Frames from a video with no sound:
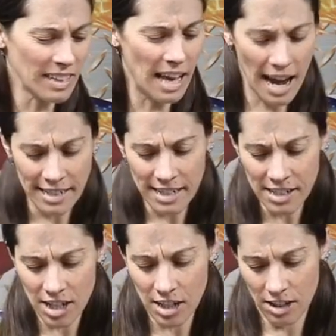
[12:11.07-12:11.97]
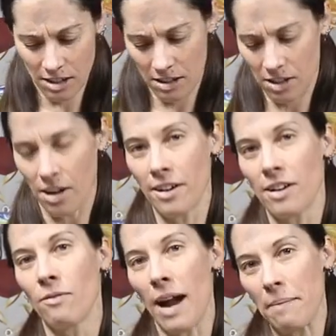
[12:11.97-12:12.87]
I just
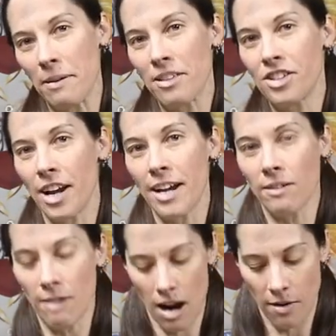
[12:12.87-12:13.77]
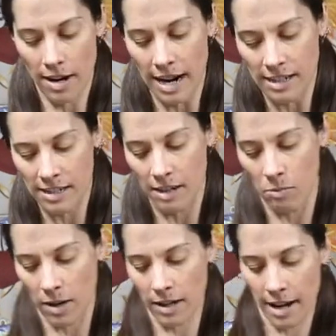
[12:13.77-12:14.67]
started wrapping the chain around, and I just did
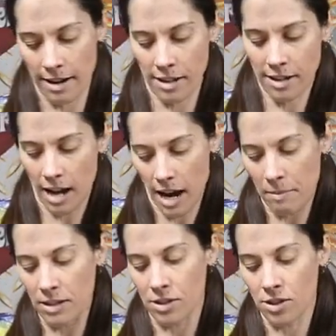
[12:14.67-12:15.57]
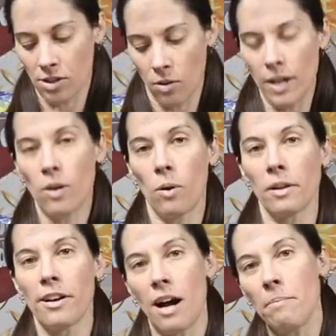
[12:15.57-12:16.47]
one layer at a time and slowly coiled
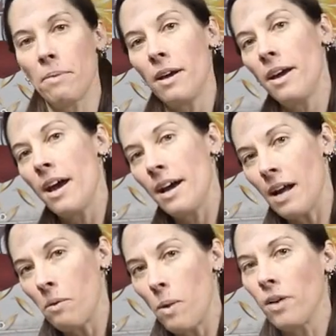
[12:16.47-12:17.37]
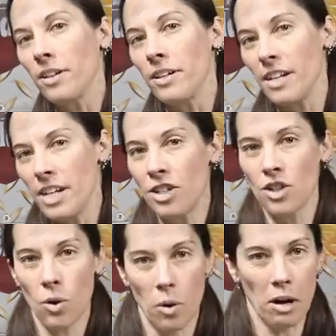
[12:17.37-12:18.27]
it up, and I welded each
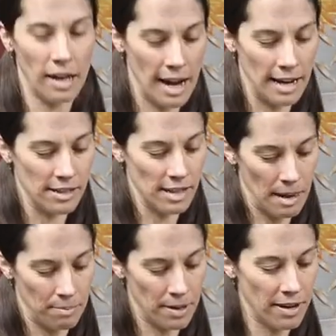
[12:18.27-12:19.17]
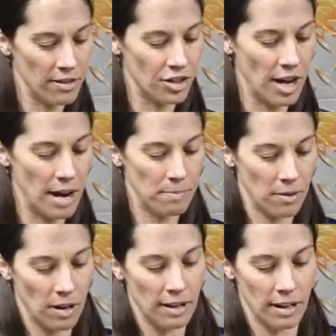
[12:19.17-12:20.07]
coil as I put it in the shape,
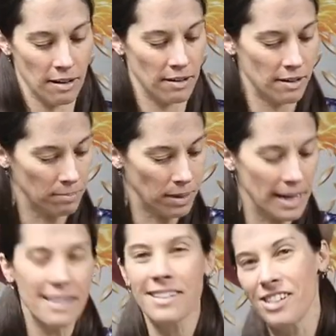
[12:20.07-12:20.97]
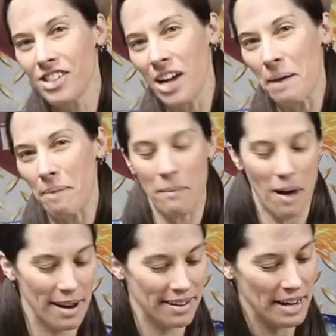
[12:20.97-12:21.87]
in the place and the shape I
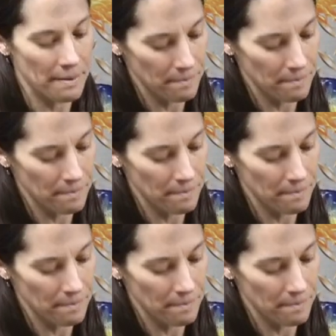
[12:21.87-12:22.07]
wanted it,